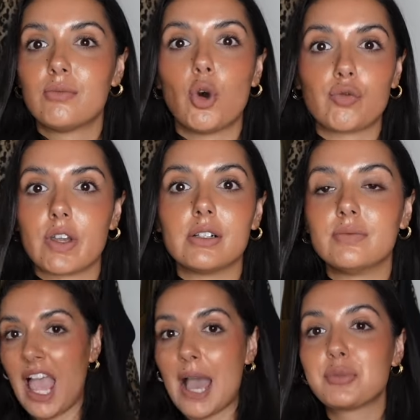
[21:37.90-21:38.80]
unreal.
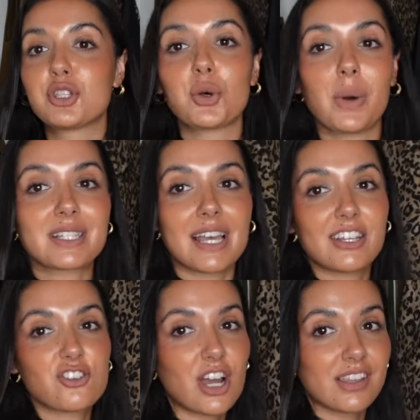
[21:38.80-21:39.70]
I'm so excited
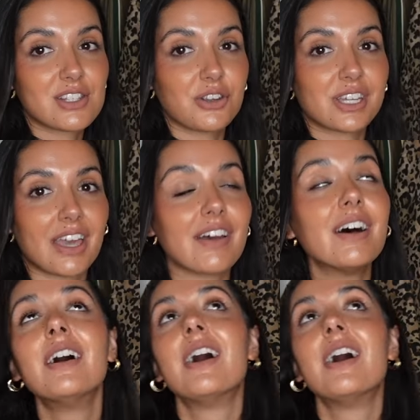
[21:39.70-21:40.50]
to try this on together.